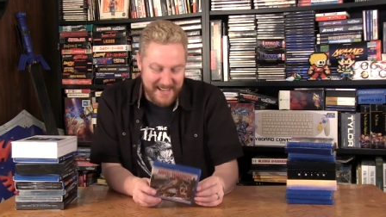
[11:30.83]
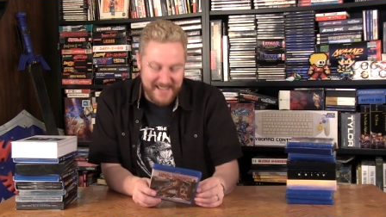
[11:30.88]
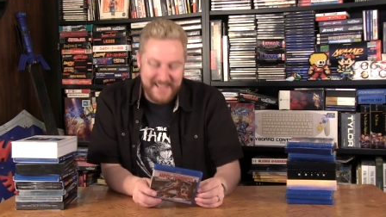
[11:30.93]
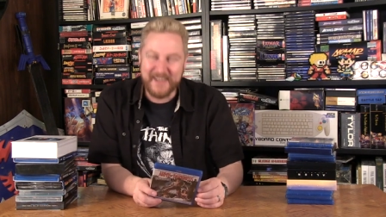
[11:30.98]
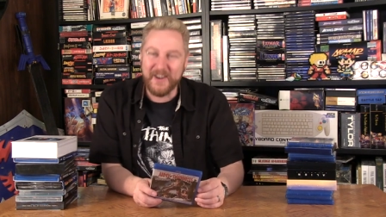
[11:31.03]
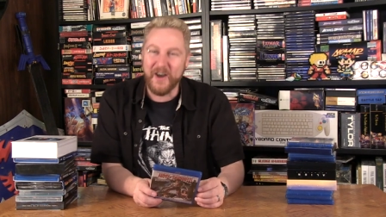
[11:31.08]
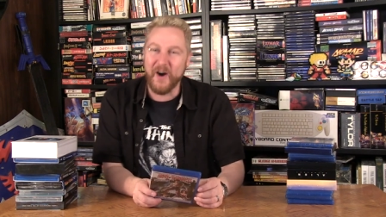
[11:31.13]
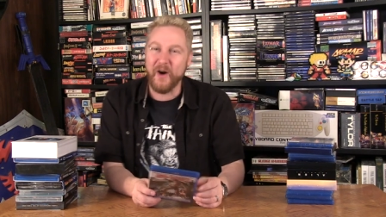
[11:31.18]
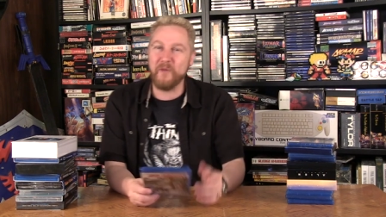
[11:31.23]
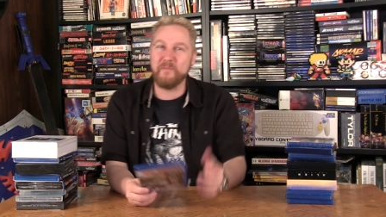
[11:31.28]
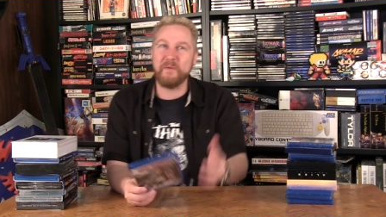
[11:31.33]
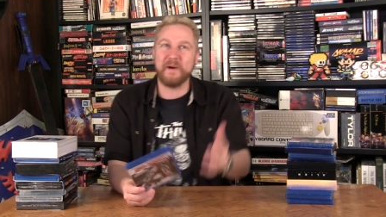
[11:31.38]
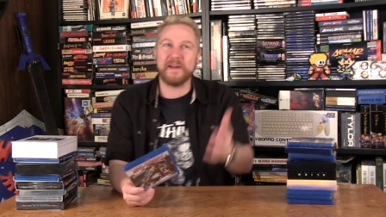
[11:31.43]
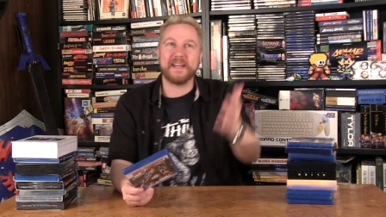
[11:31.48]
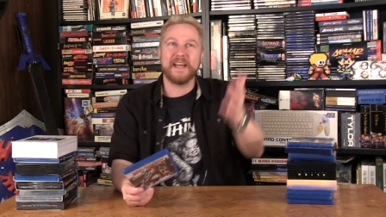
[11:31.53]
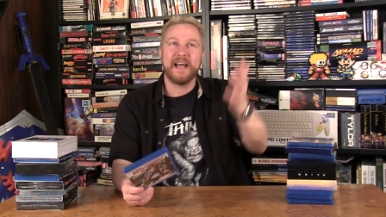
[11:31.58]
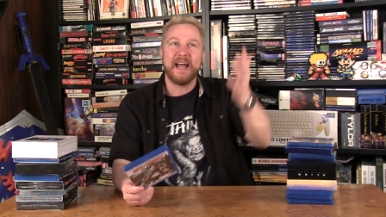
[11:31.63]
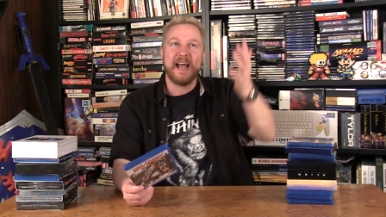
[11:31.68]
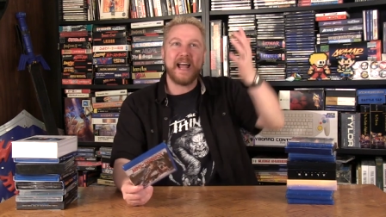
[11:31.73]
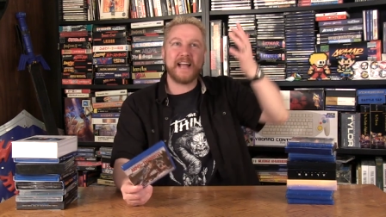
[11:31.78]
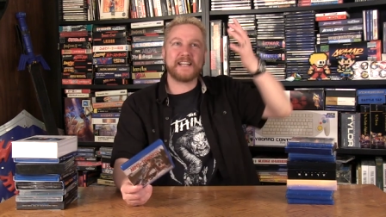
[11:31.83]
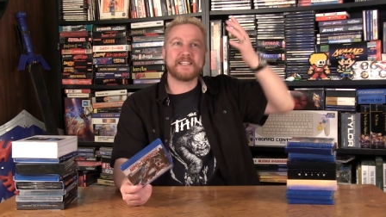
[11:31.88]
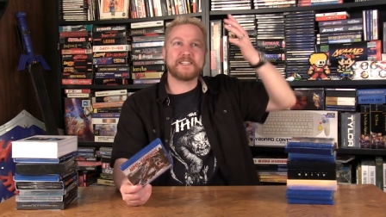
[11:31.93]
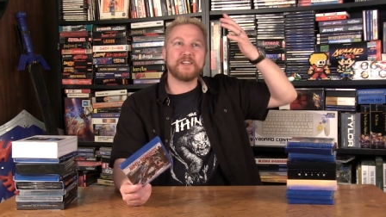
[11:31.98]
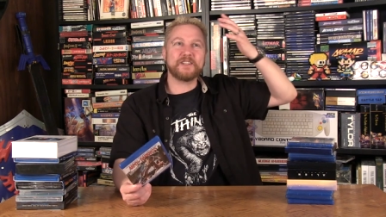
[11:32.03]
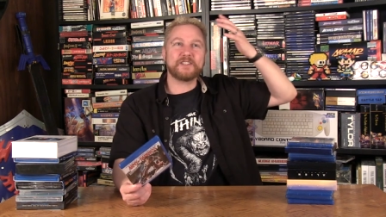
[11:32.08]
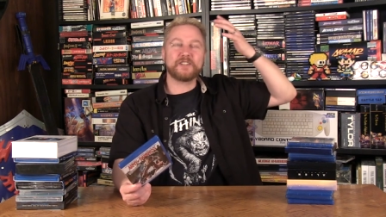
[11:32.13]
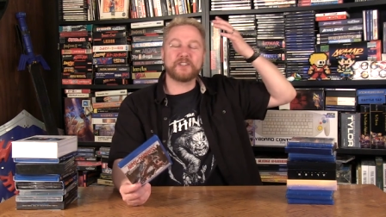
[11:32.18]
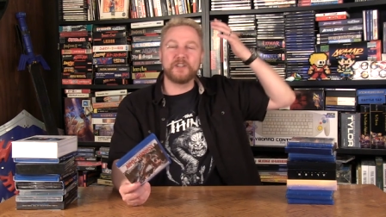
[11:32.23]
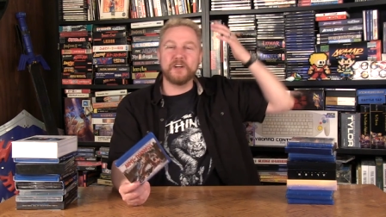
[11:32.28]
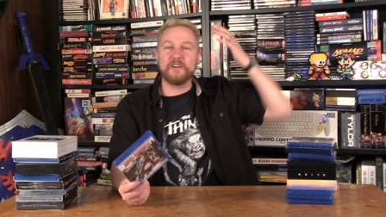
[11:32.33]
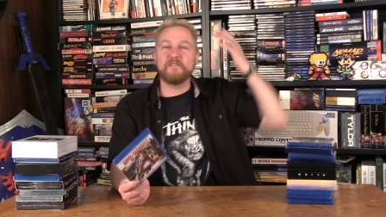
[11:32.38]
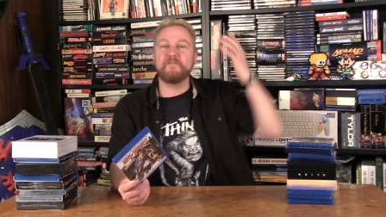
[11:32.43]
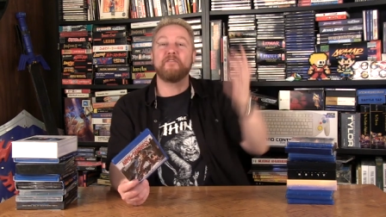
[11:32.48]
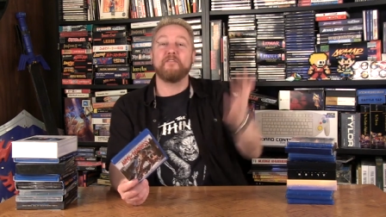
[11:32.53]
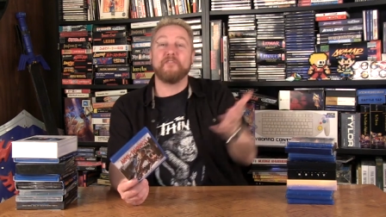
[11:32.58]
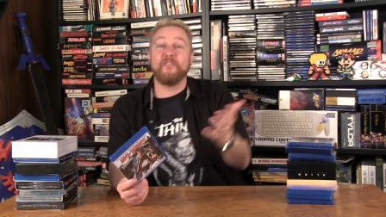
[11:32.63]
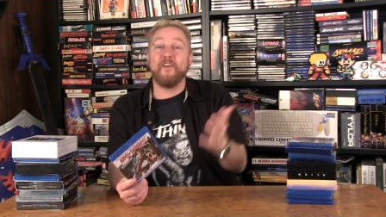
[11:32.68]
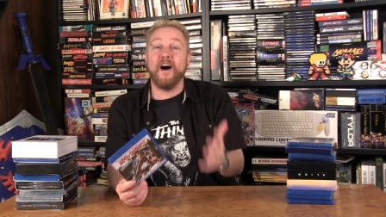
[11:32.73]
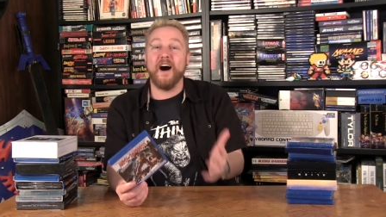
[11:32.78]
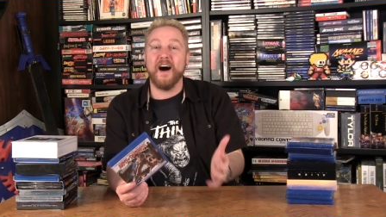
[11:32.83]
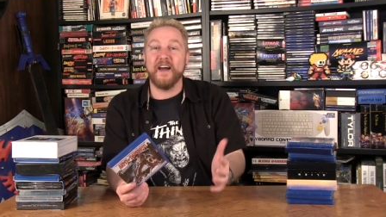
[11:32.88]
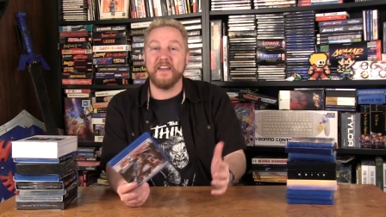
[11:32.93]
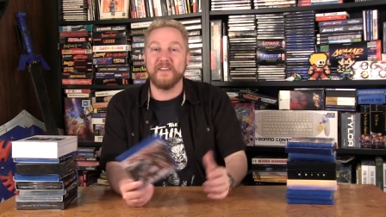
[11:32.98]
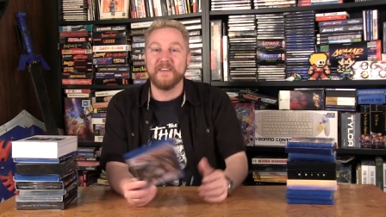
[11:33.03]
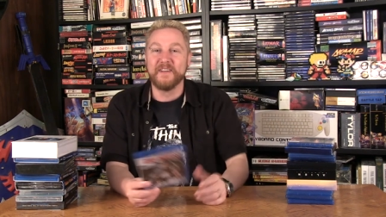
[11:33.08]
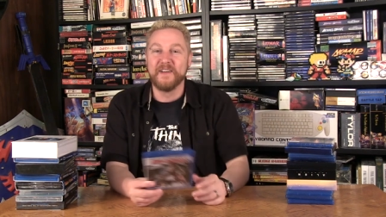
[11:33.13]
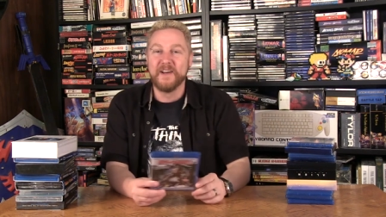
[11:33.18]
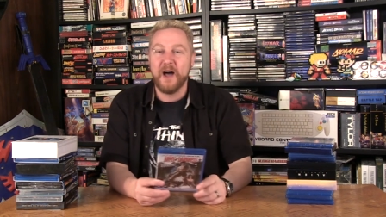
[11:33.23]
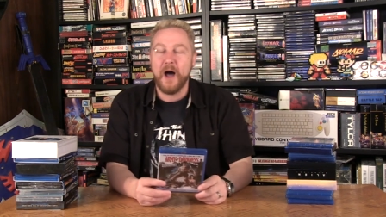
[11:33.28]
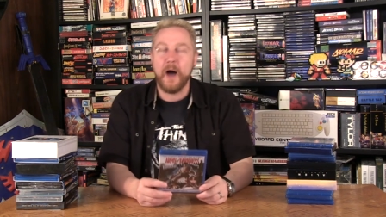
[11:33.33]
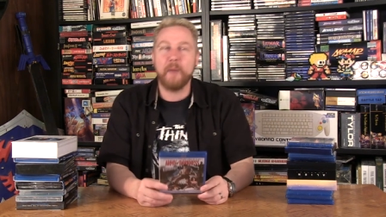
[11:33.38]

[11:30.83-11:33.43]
you know, but it, it's just good fun.